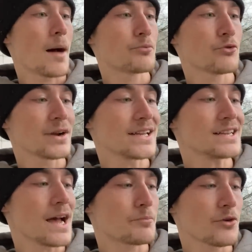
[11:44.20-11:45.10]

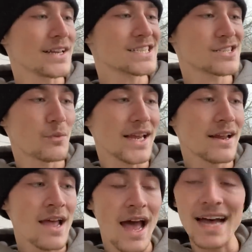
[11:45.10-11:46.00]
pretty
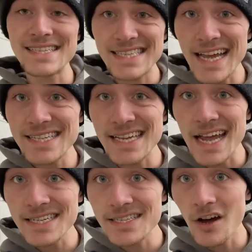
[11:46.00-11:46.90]
sweet
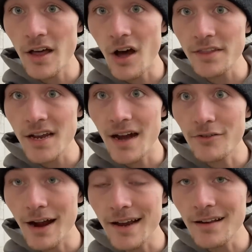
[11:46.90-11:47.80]
CSX on the
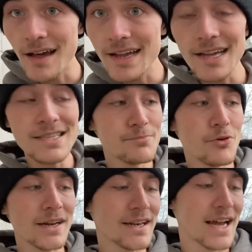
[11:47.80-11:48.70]
cover. I ain't gonna lie, it's
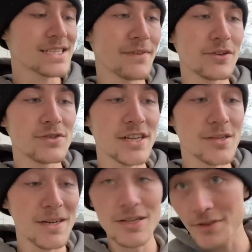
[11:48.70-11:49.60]
pretty nice if I do say
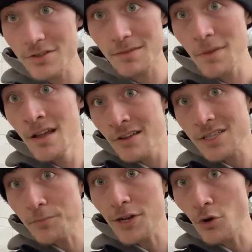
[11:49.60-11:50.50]
so myself. And there's
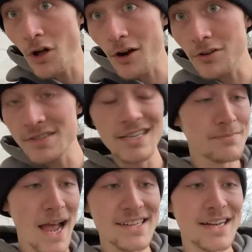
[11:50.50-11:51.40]
some pretty cool articles in
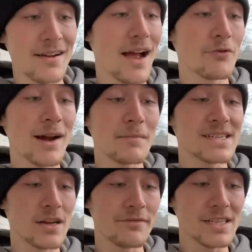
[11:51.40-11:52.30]
this magazine. I've read it
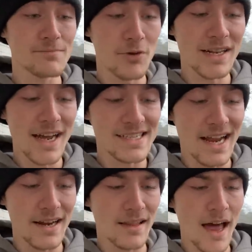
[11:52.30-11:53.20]
myself. It's pretty nice,
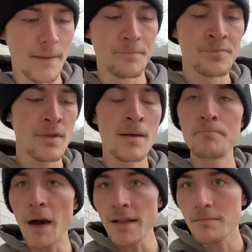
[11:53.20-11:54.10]
I ain't gonna lie.
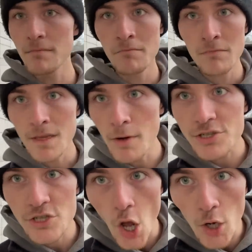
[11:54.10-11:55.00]
But the
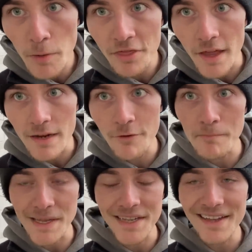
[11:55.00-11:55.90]
most notable thing for
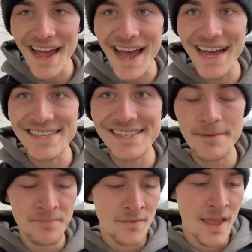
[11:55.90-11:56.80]
me
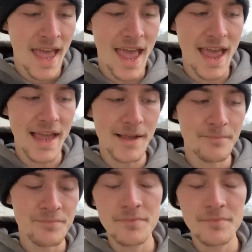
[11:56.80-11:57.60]
as a